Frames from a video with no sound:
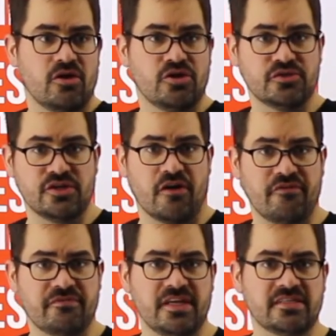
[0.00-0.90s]
Using our
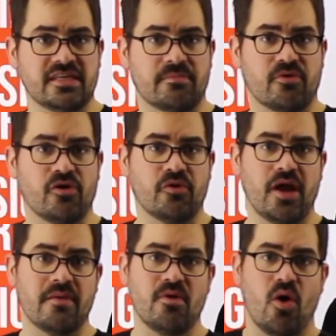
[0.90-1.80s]
15 cent
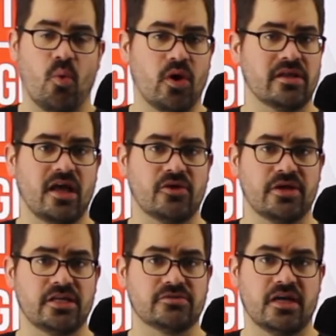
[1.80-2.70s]
program, one color
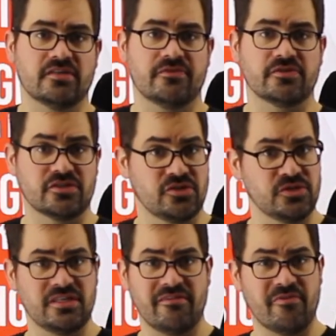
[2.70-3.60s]
heat transfer
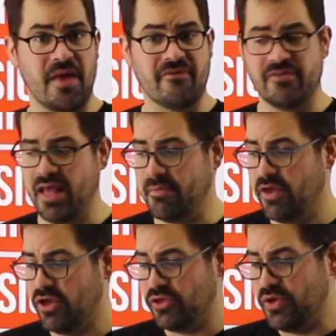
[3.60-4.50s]
exclusively from F&M,
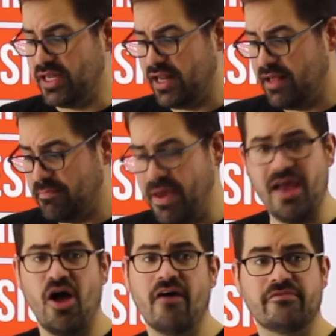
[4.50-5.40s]
you can
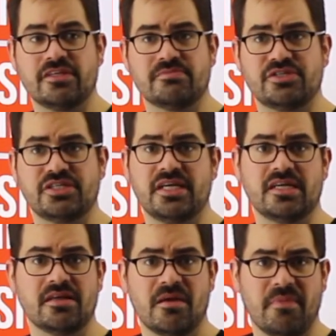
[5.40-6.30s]
pay off this
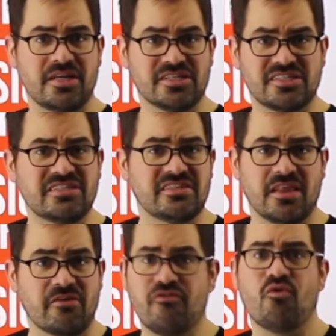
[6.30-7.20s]
machine by just
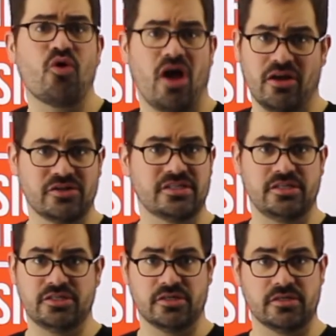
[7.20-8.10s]
selling 400
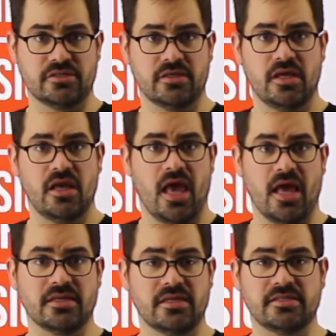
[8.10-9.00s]
t-shirts
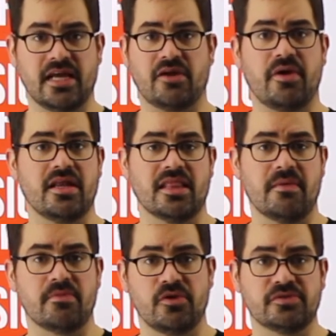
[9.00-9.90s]
and decorating
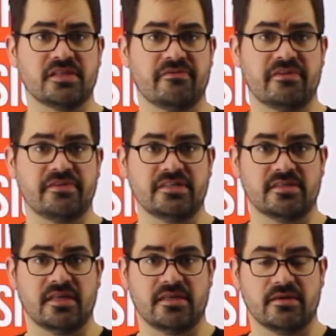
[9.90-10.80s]
them using the 15
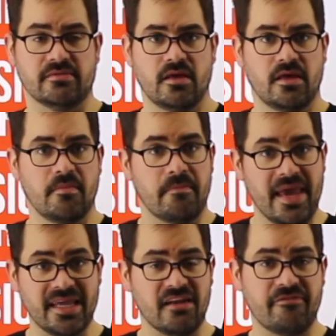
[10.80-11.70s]
cent deal.
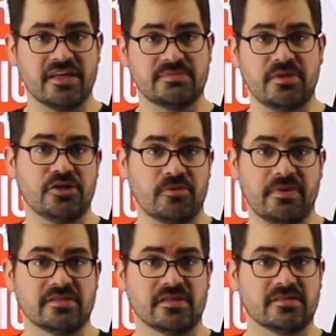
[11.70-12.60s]
Make an investment in your
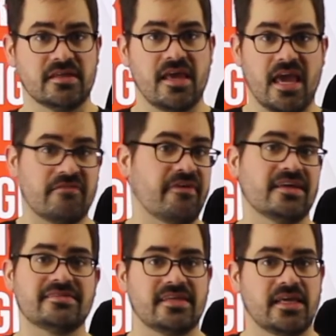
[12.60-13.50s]
business.
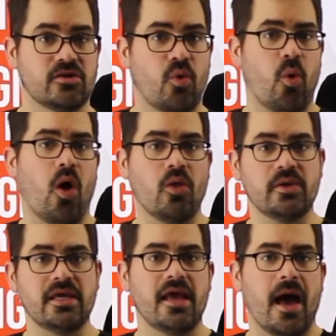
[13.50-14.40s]
Invest in
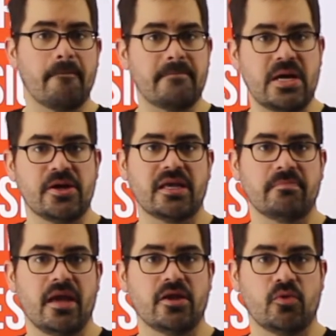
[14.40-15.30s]
quality
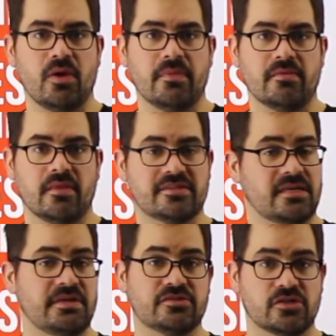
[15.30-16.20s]
American-made equipment. It's
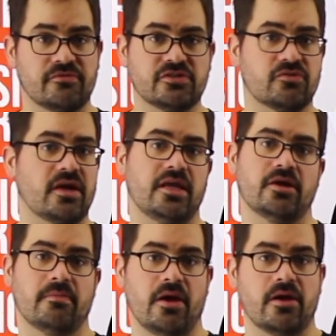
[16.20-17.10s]
going to be serviced right here
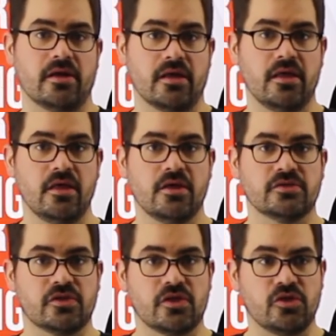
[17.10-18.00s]
in America,
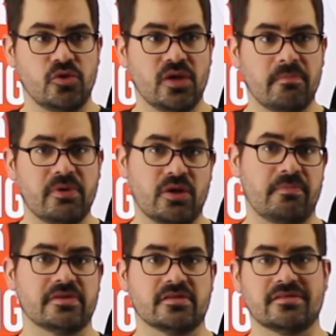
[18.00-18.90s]
so that you can build a
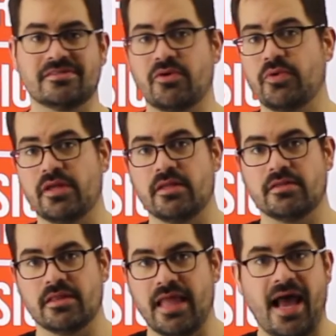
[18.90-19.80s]
business that's going
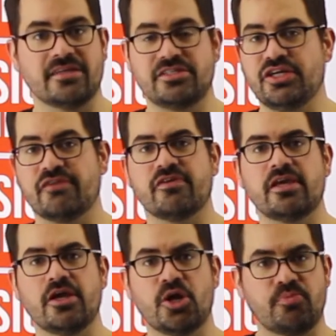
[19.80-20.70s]
to last year after
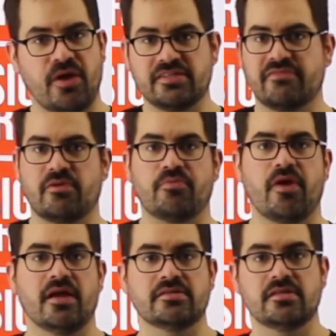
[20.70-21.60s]
year, press after
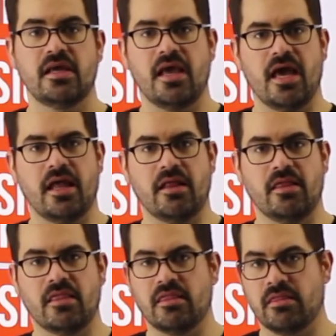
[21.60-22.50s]
press. And
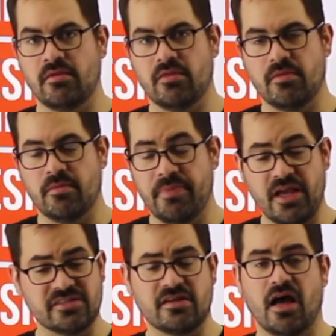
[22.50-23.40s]
the
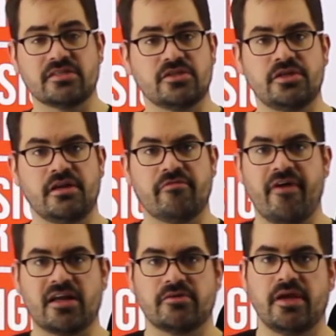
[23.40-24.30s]
biggest cost that you need to
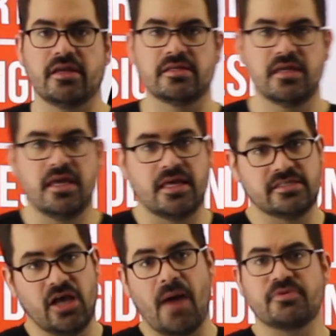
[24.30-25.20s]
factor in is
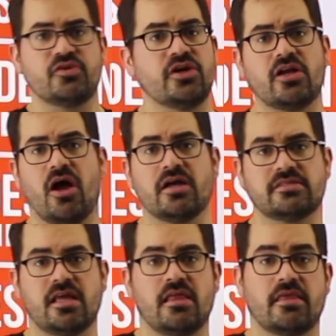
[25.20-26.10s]
the opportunity
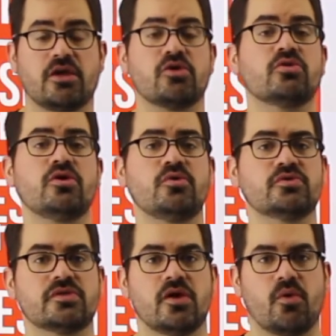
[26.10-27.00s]
cost that you
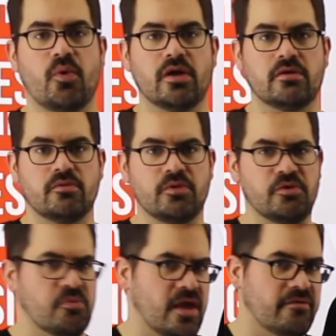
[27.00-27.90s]
lose when
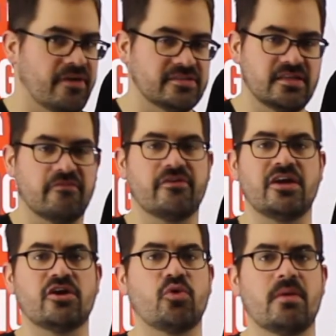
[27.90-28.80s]
you invest in
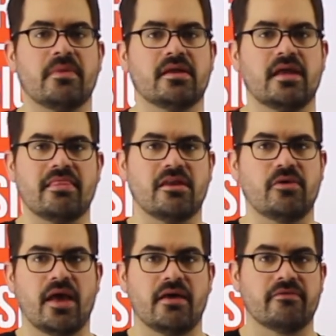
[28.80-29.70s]
inferior equipment and then you
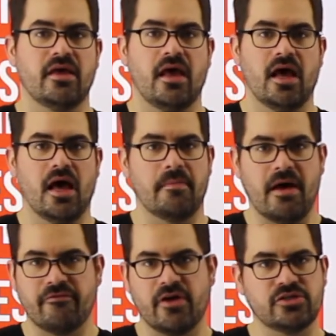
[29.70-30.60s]
have a
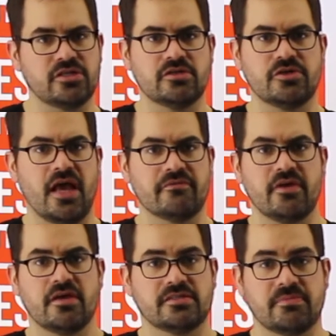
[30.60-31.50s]
malfunction, or you have
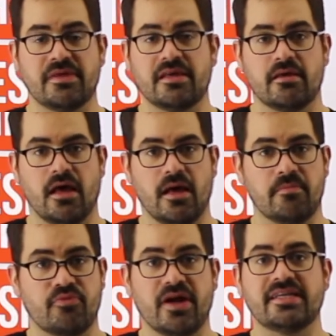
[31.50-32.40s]
something
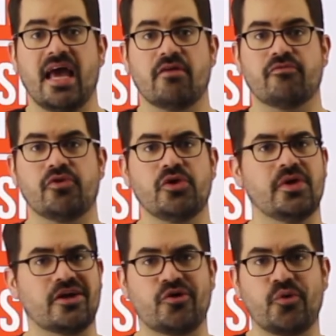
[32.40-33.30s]
break down for you
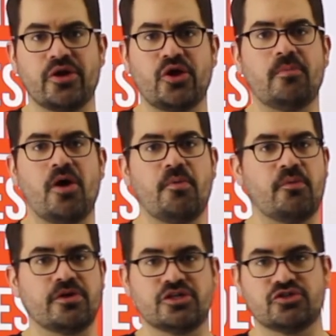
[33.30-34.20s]
in a critical
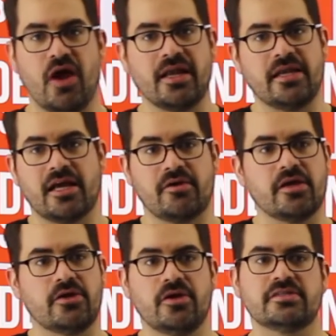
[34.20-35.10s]
moment when you're trying to
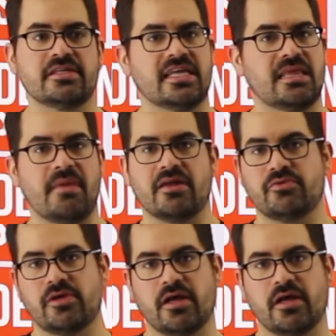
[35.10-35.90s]
decorate goods and get them out to a